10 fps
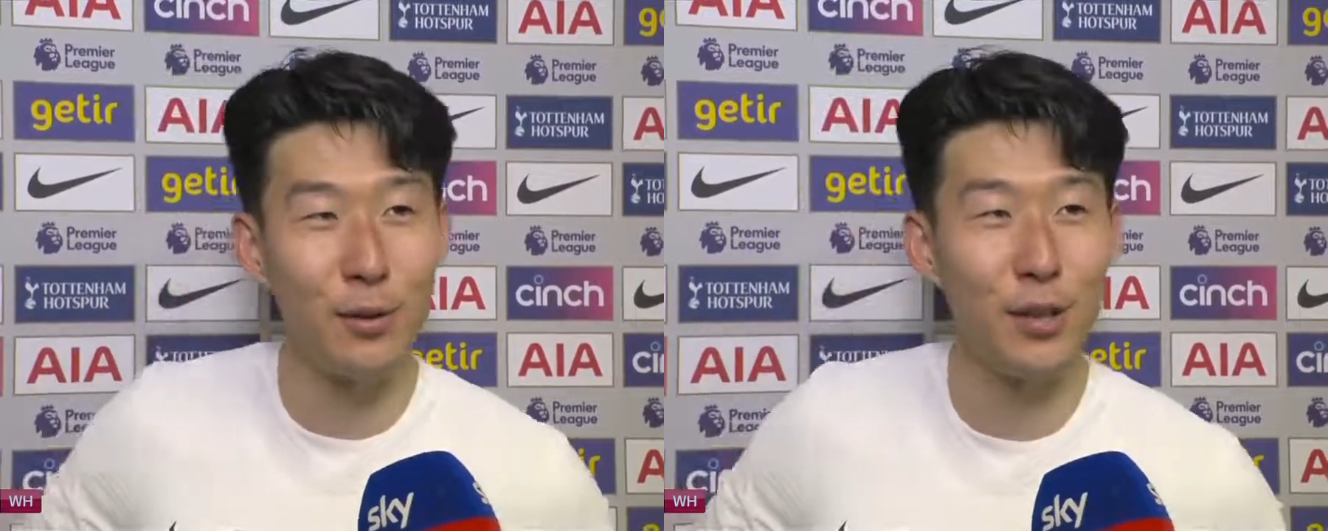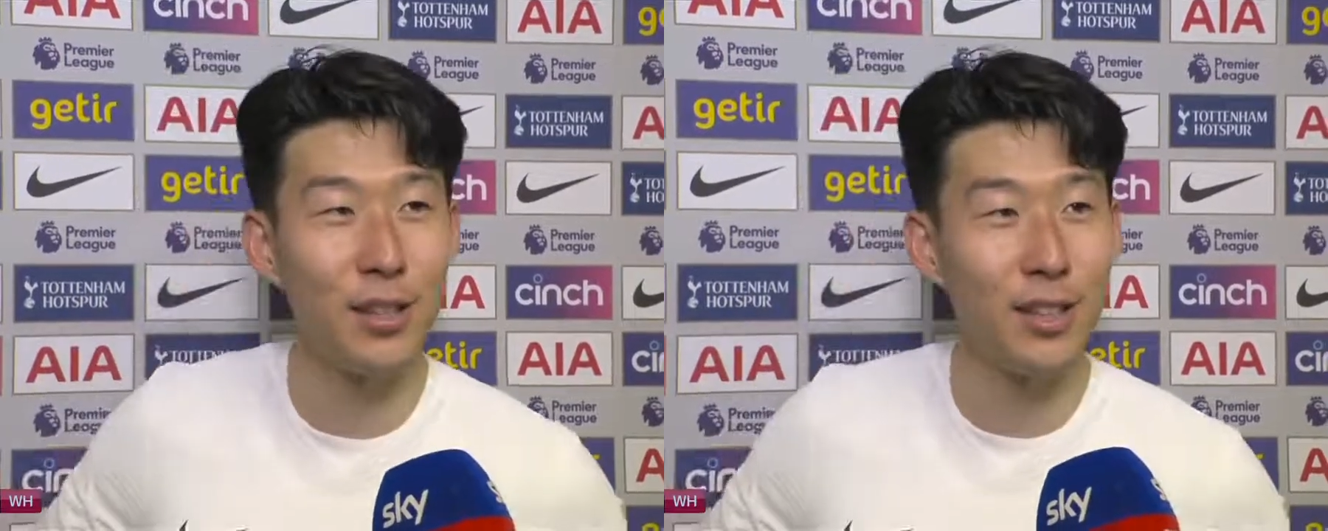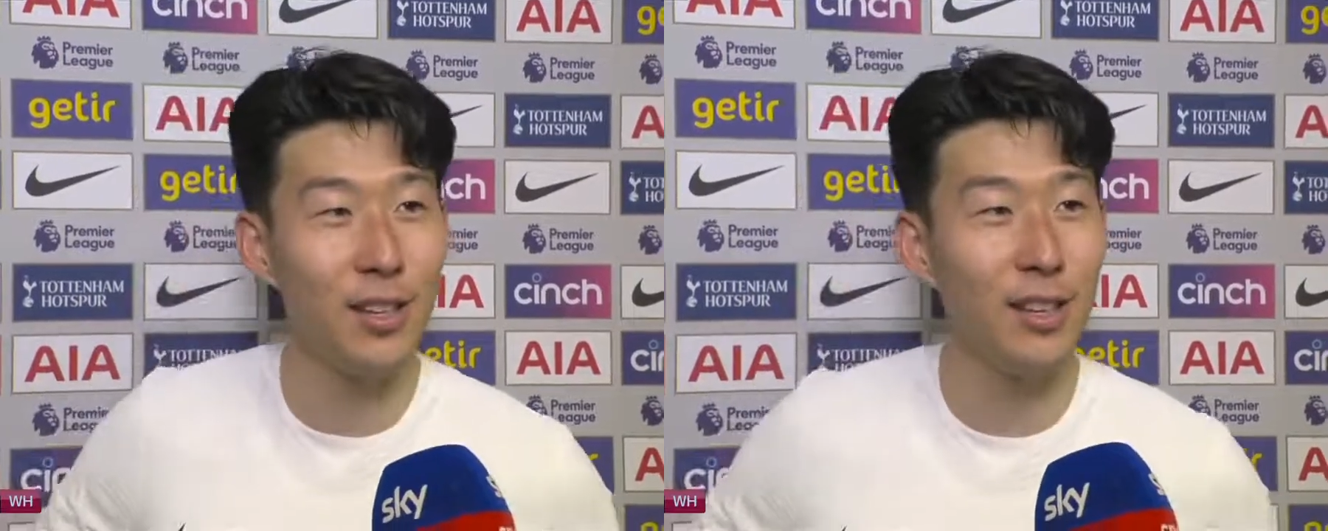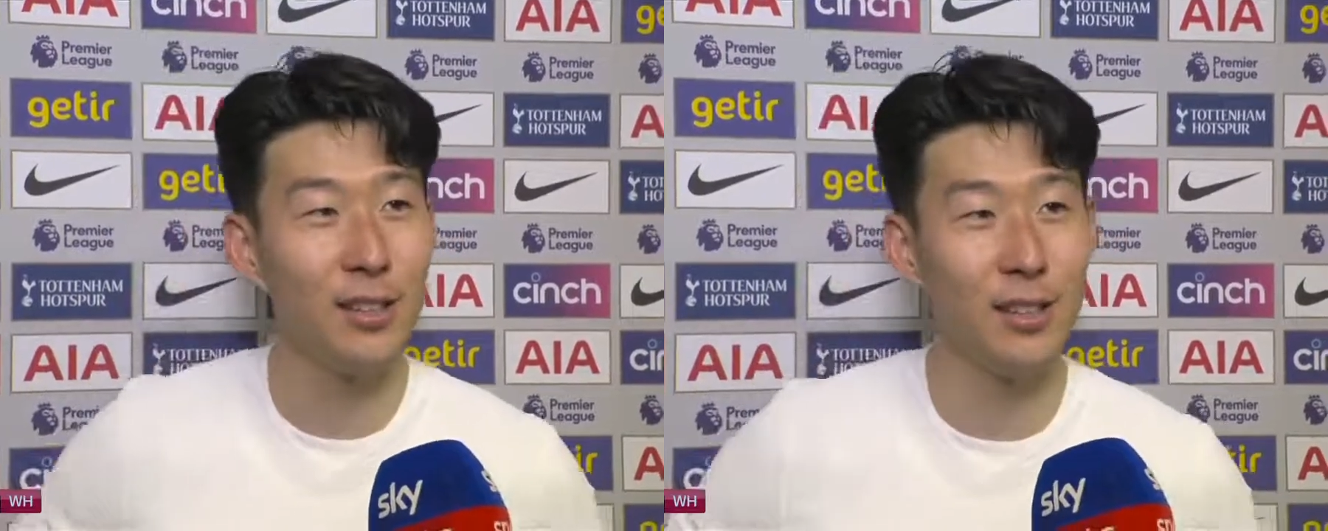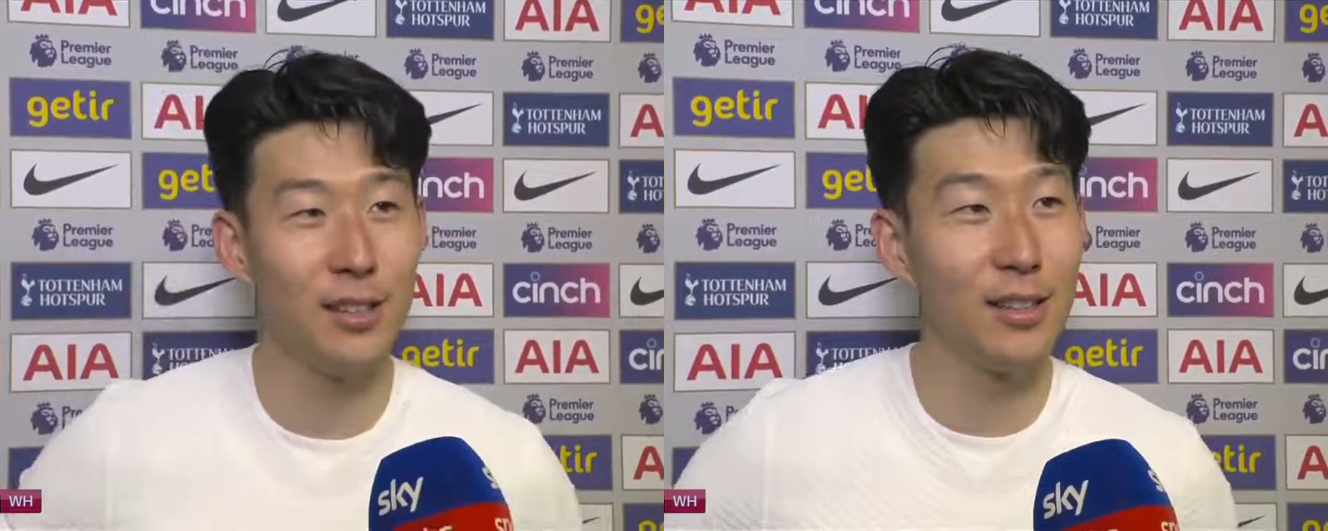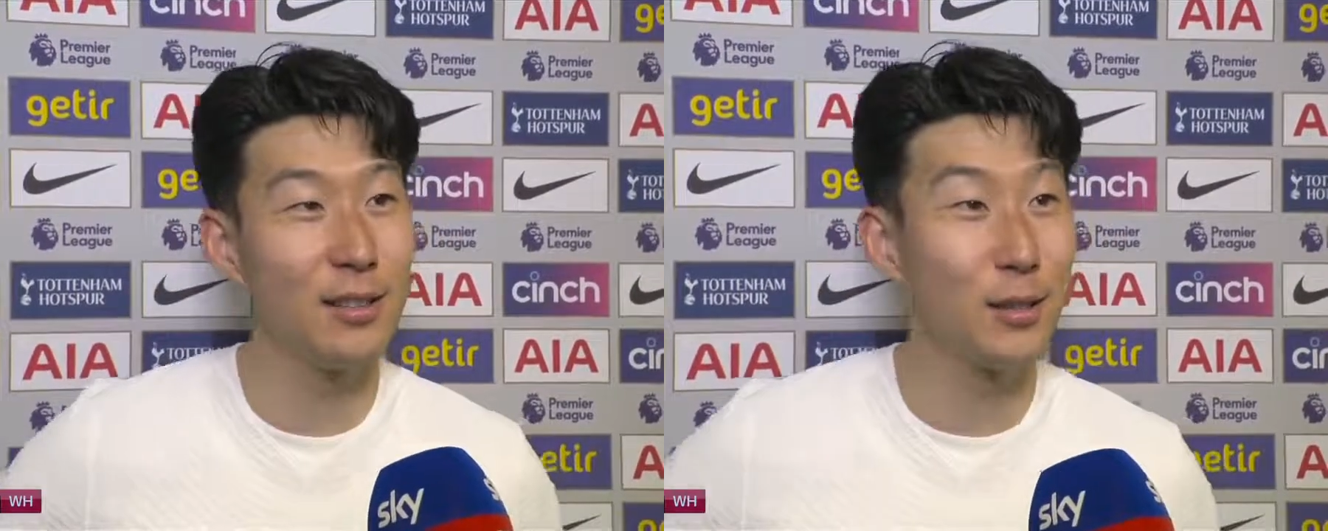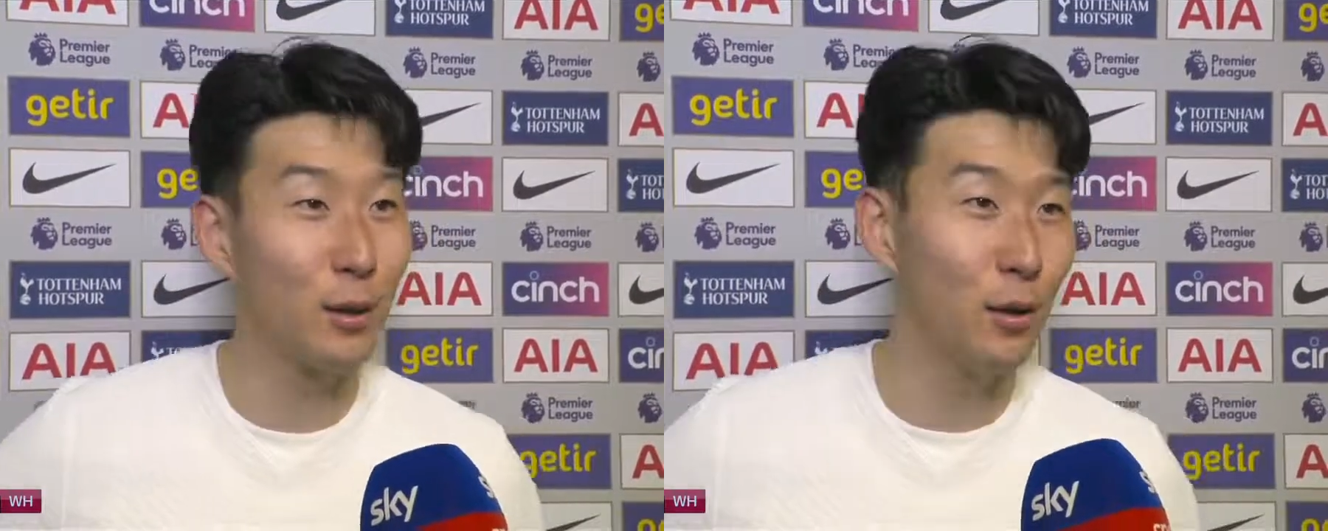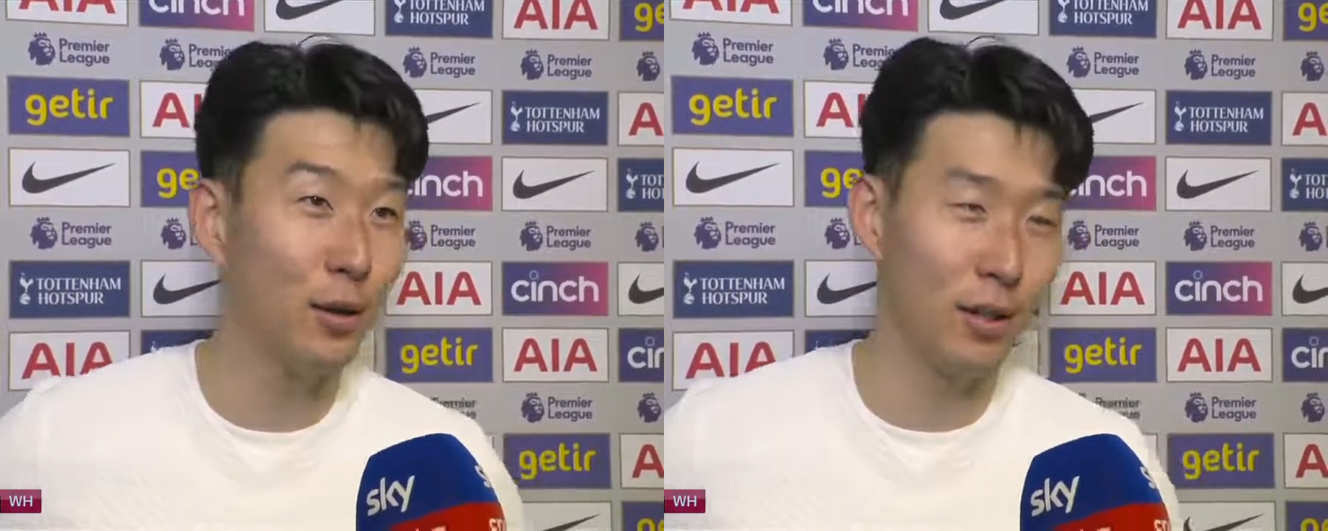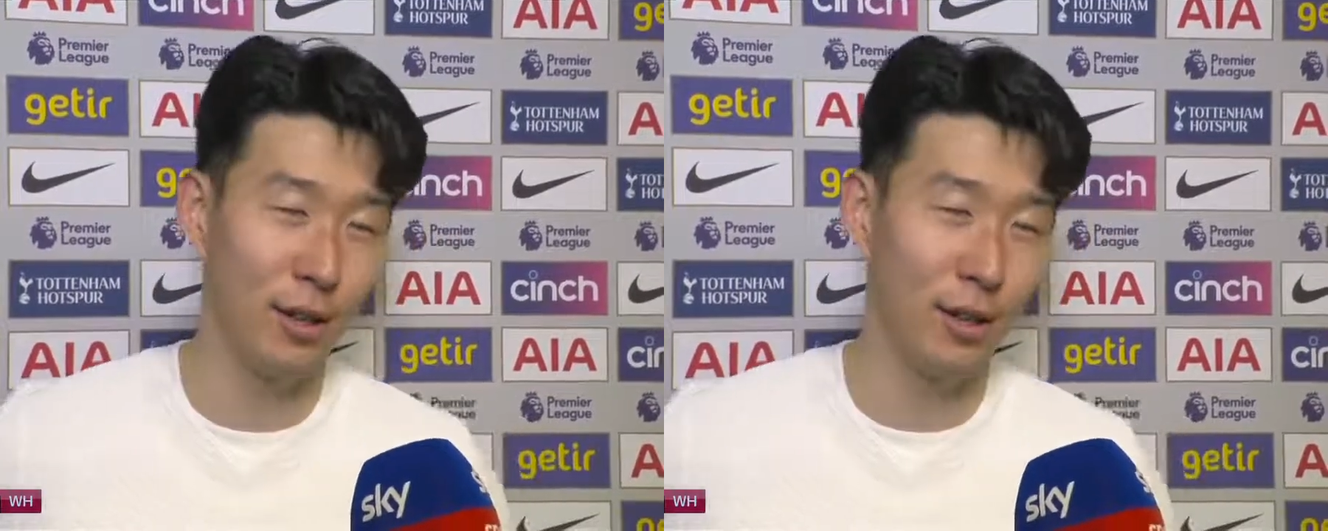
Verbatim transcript: today that he didn't score.